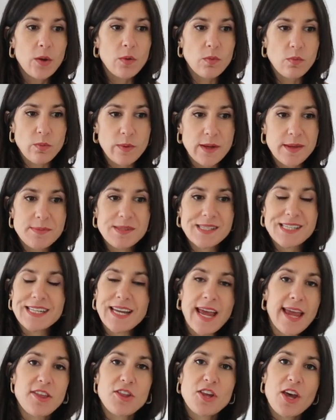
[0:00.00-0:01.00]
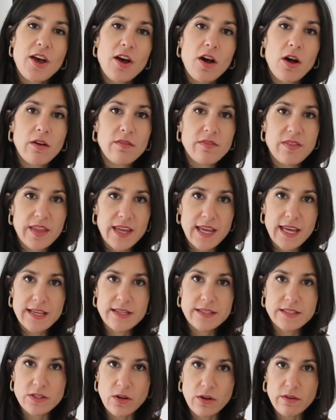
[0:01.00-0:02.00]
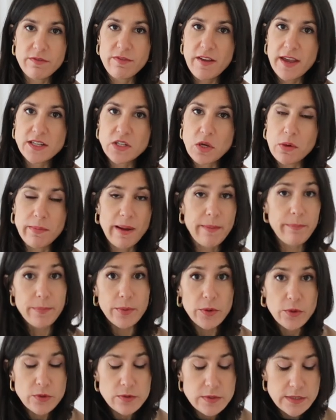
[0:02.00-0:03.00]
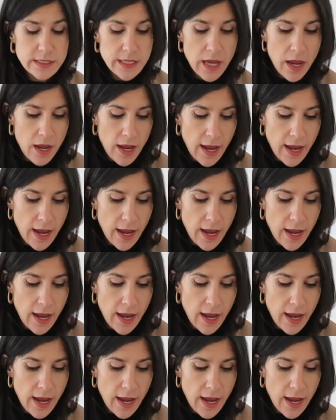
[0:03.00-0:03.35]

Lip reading: ribbed nature of the sock effect on my boots.